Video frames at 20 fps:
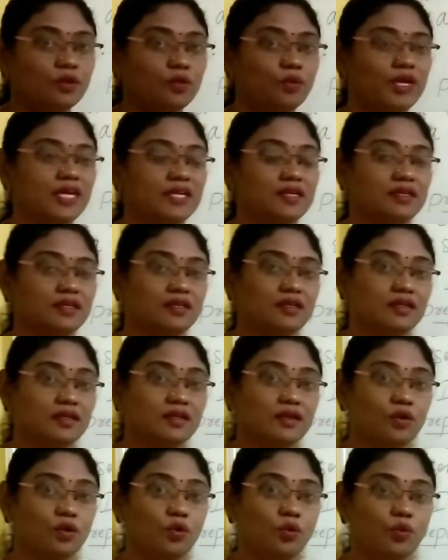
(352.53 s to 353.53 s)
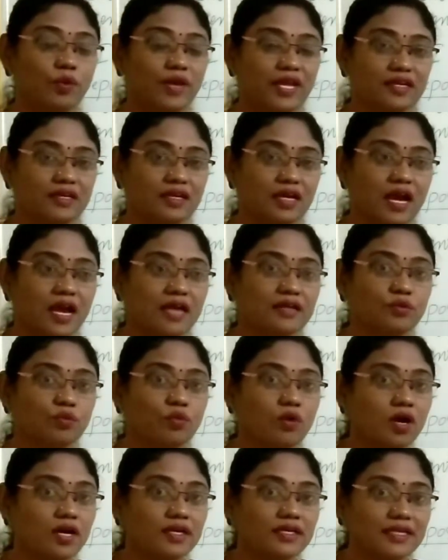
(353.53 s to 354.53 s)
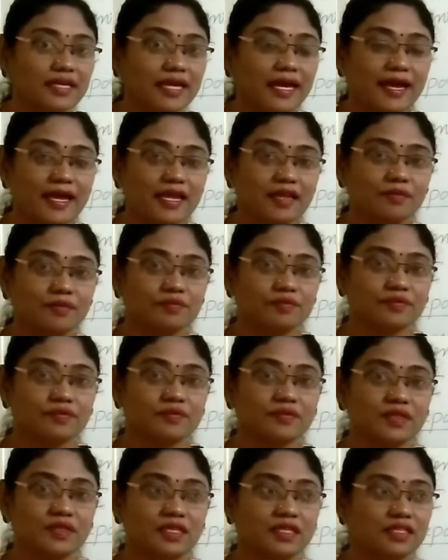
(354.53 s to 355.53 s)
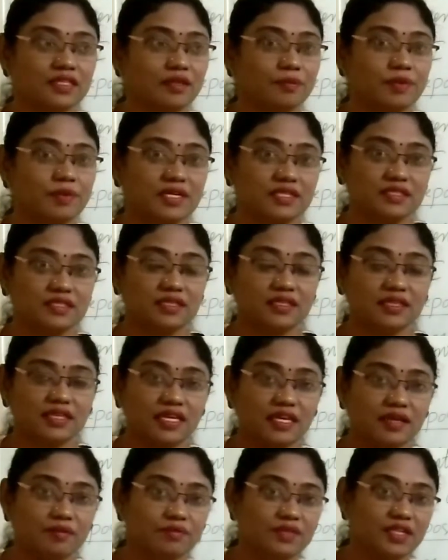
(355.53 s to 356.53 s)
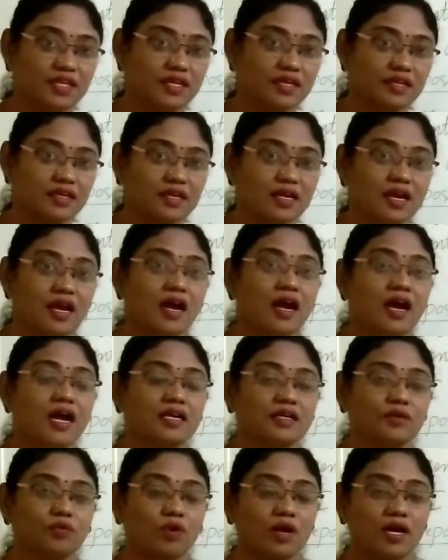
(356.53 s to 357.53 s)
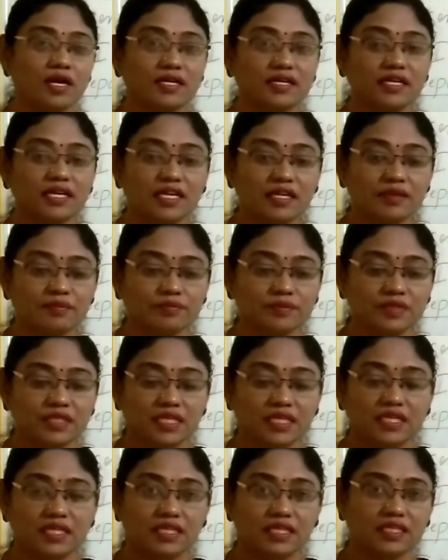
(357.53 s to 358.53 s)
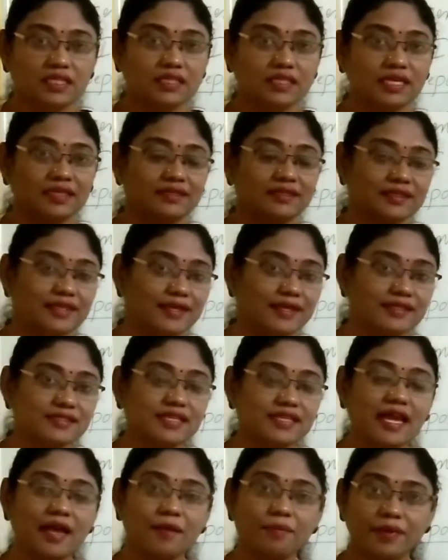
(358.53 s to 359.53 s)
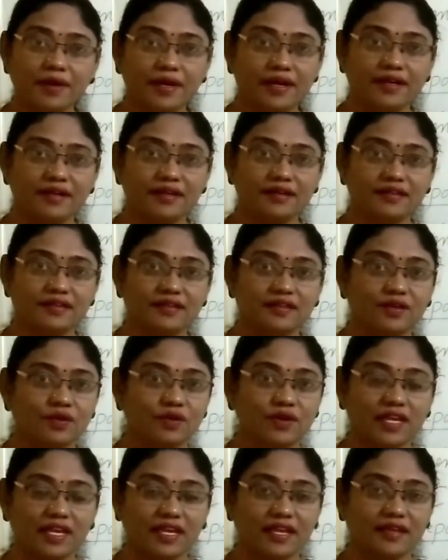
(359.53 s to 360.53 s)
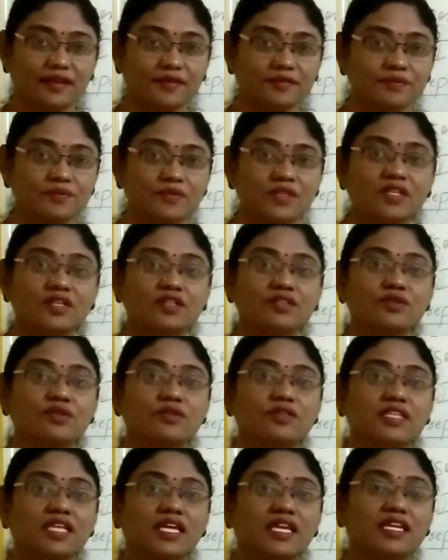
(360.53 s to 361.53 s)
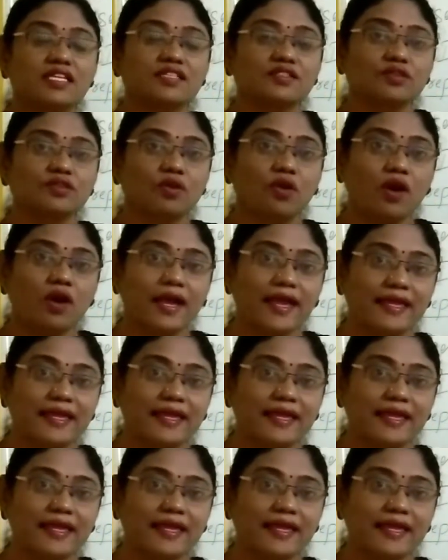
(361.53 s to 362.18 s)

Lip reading: When, at what time the person came there, at what time that things happened. Okay, so there is no